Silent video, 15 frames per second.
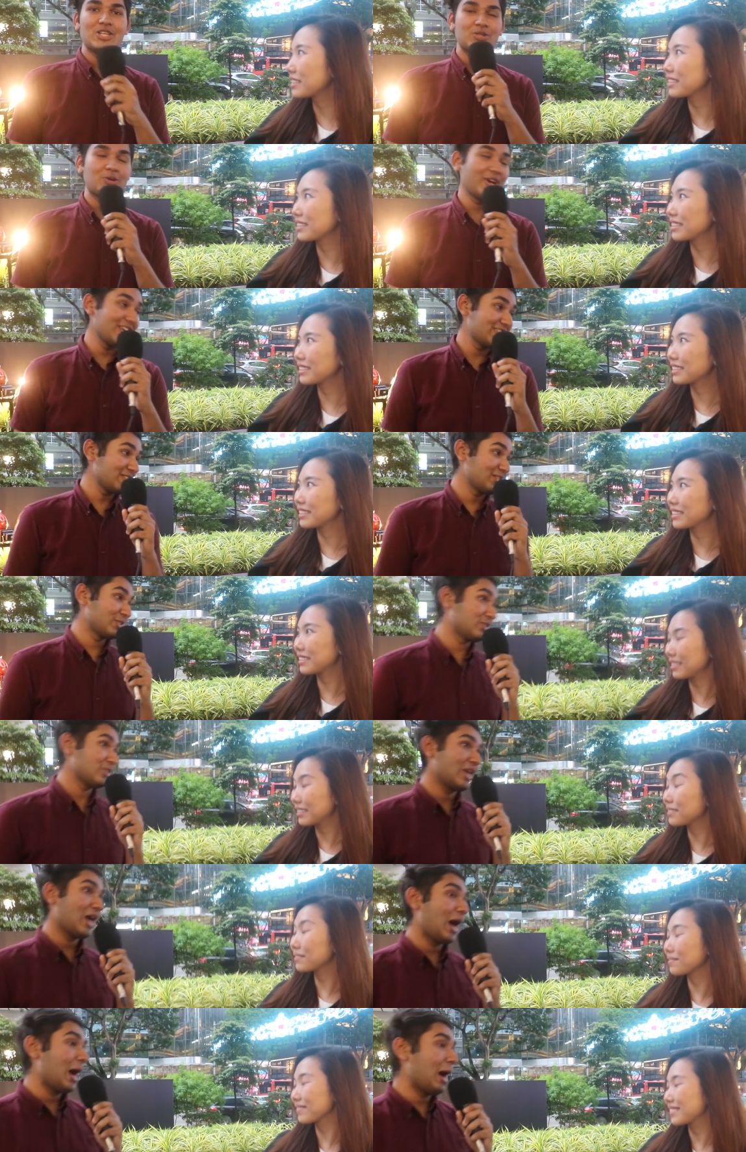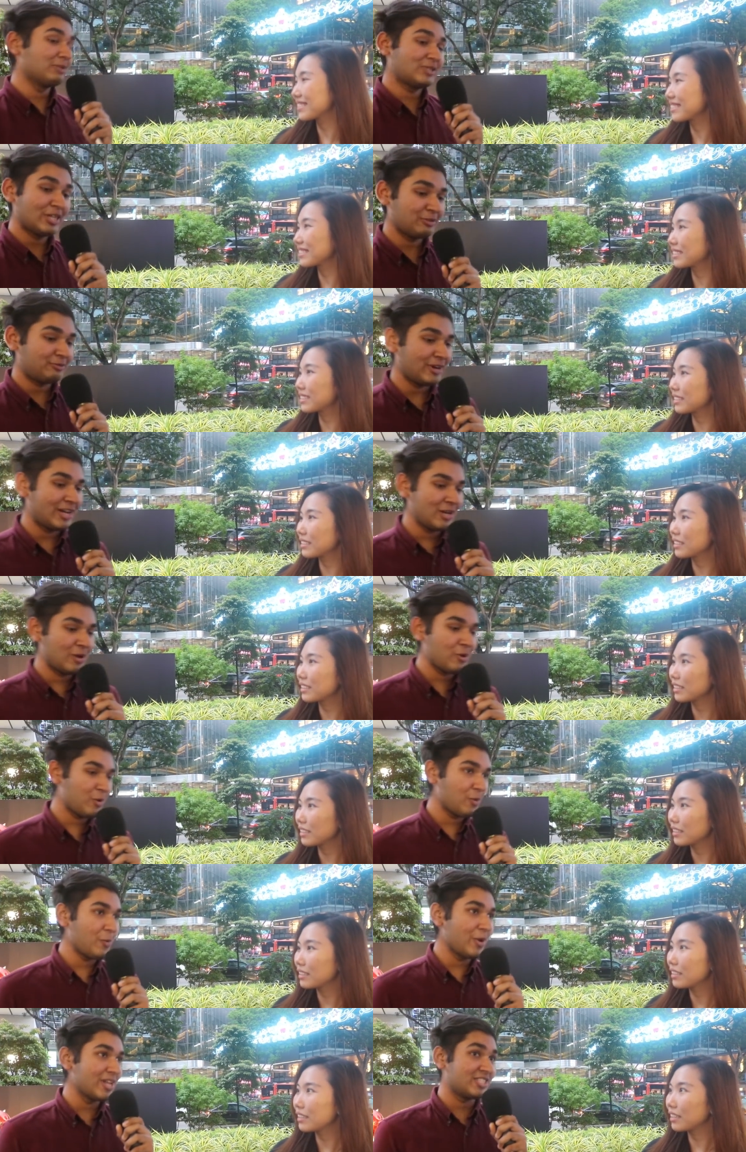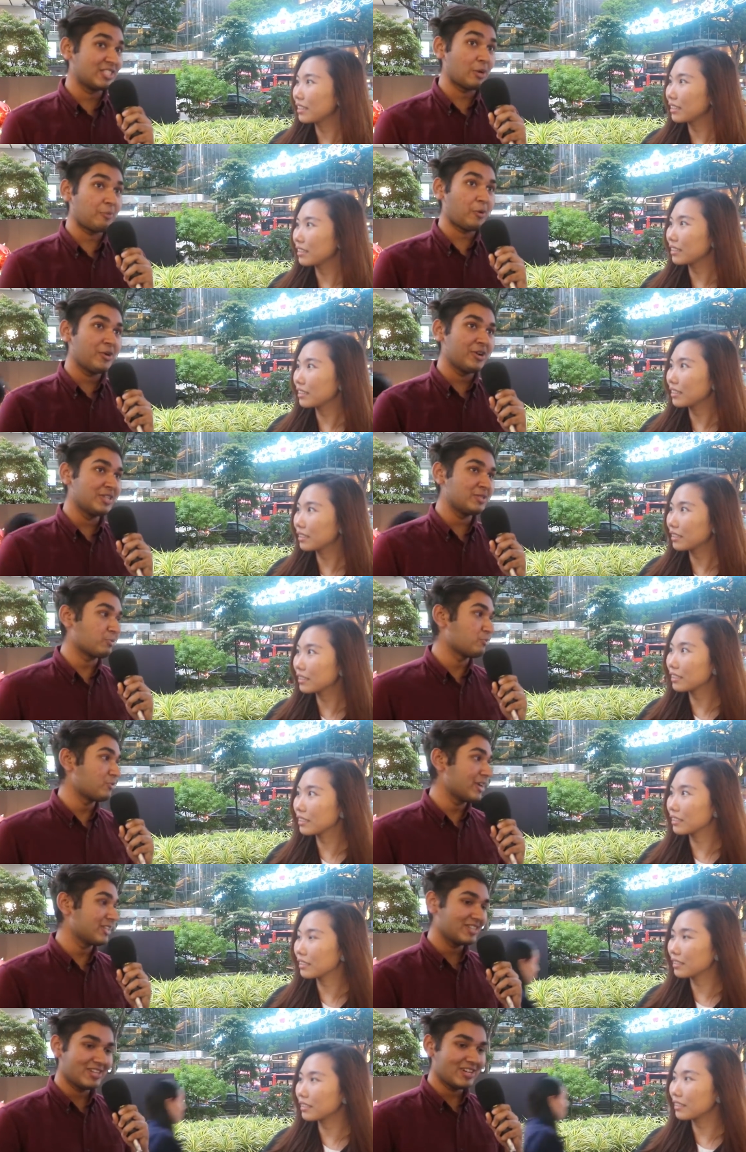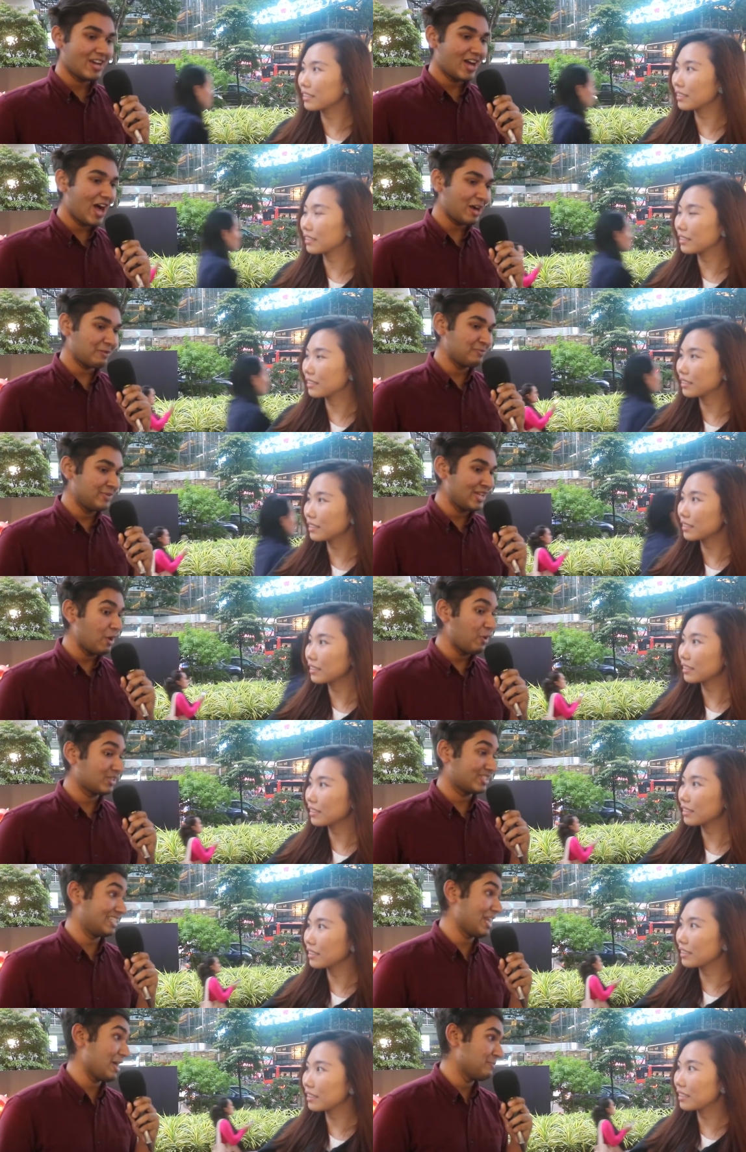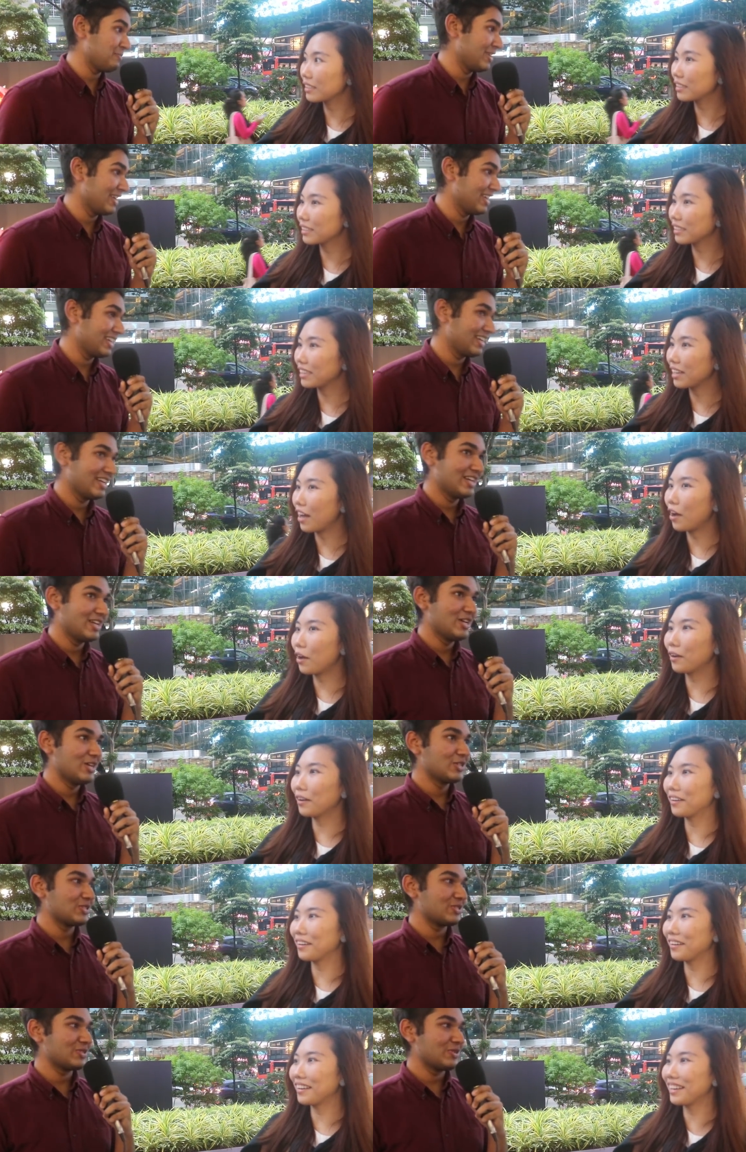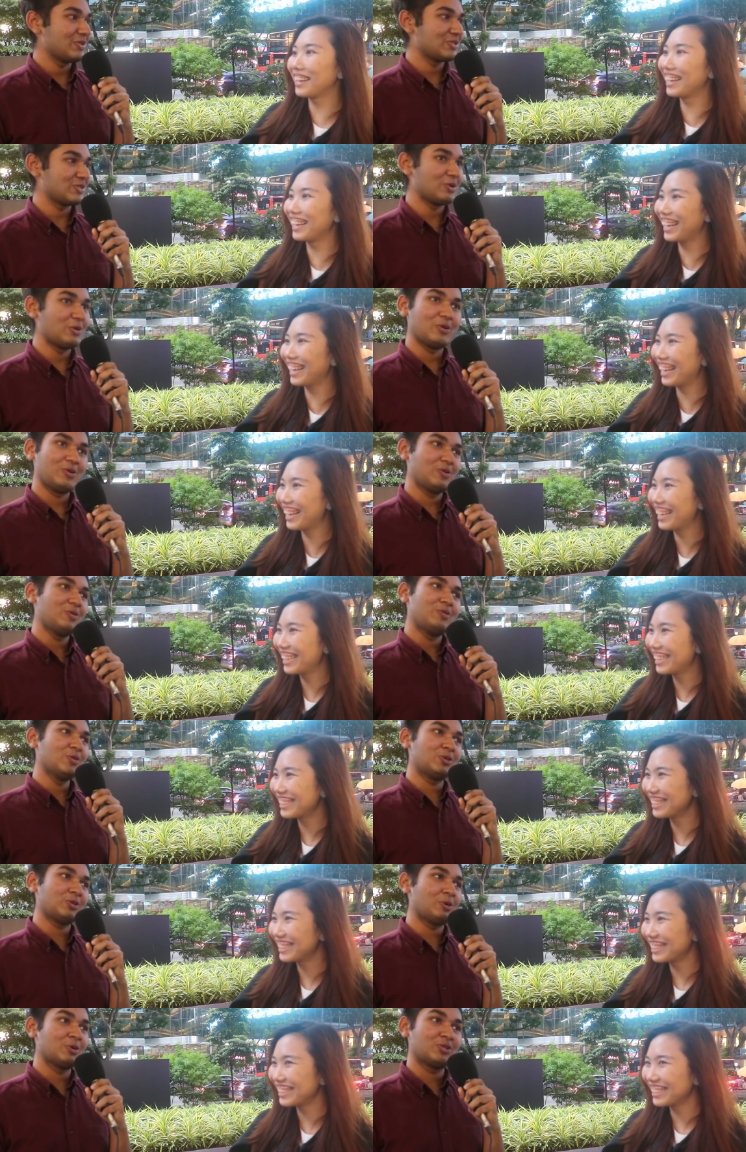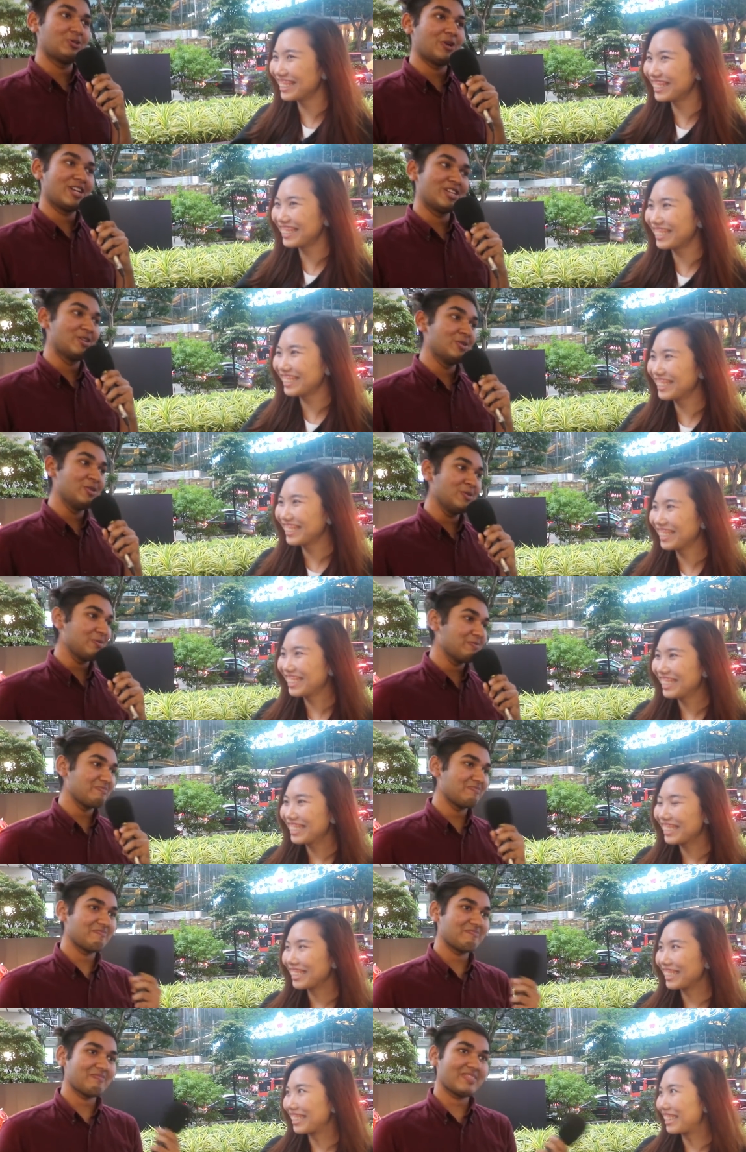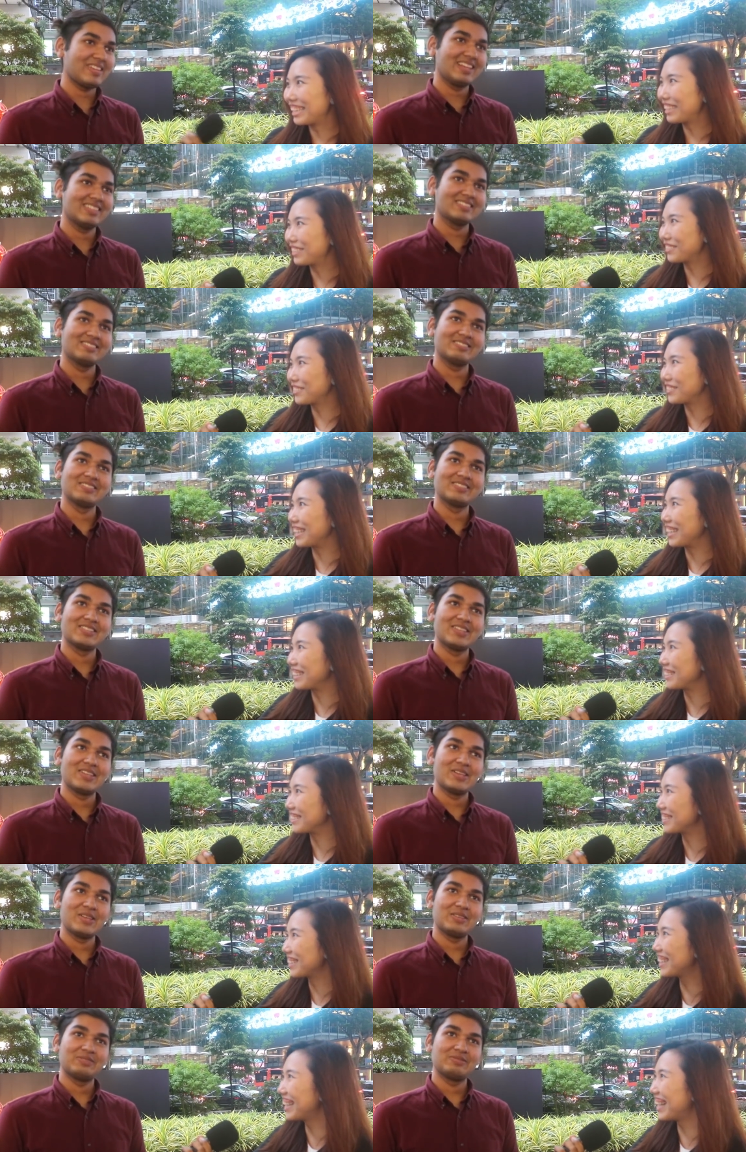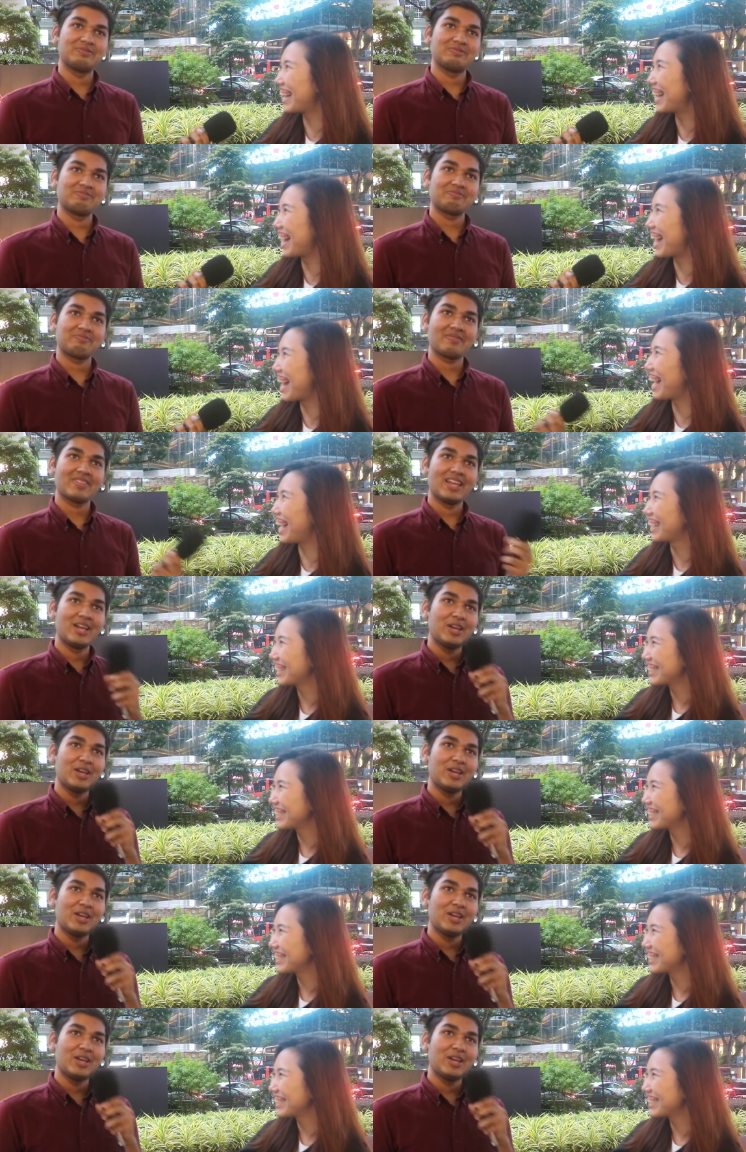Speaker 1: So Hazel, I'm trying to find out whether Singaporeans would rather hug me or slap me. Uh, so which one would you rather do? Yeah, I do neither?